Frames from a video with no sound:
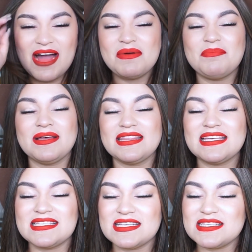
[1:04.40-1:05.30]
But
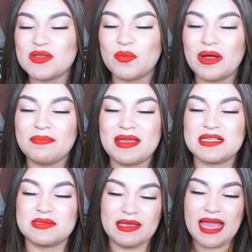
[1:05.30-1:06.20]
this is what
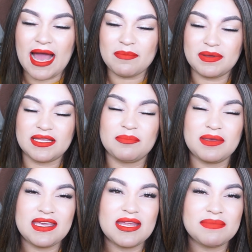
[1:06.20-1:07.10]
makes me happy, like
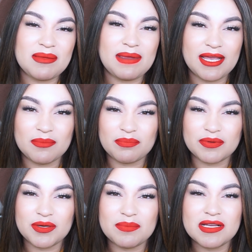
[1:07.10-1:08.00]
being in my makeup
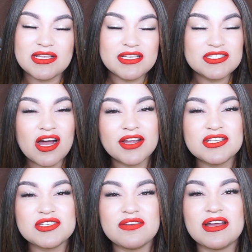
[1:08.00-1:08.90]
room,
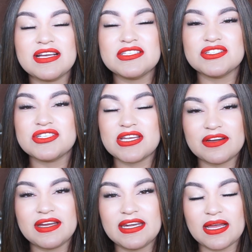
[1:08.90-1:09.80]
talking to you guys,
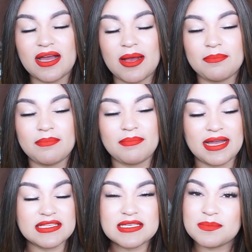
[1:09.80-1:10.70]
sharing
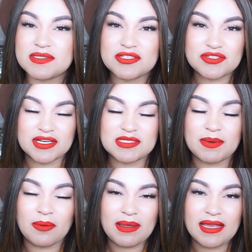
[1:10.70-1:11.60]
my tips and tricks
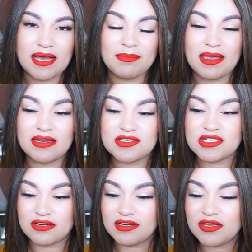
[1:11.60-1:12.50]
about makeup, and
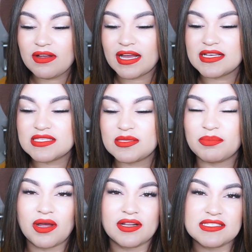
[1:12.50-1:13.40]
sharing you guys the
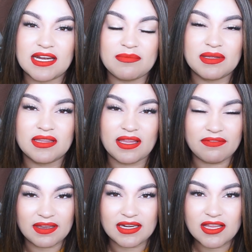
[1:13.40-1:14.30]
products that I've been
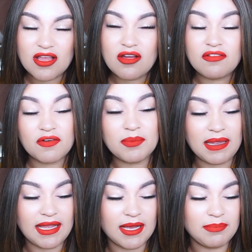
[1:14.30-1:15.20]
loving for
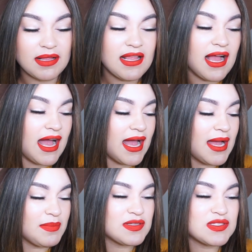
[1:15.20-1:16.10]
makeup.
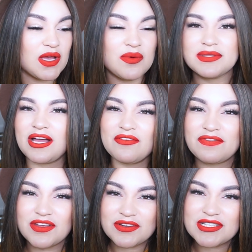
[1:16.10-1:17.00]
So without
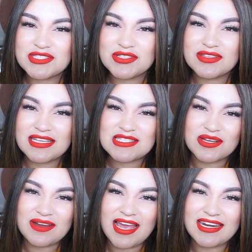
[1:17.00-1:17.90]
further ado, let's
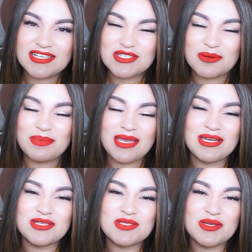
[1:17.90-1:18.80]
go ahead and jump
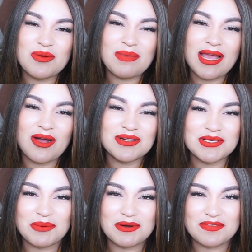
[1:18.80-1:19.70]
into my
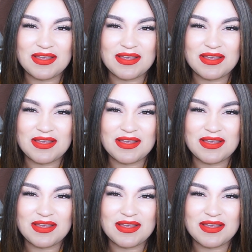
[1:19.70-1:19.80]
October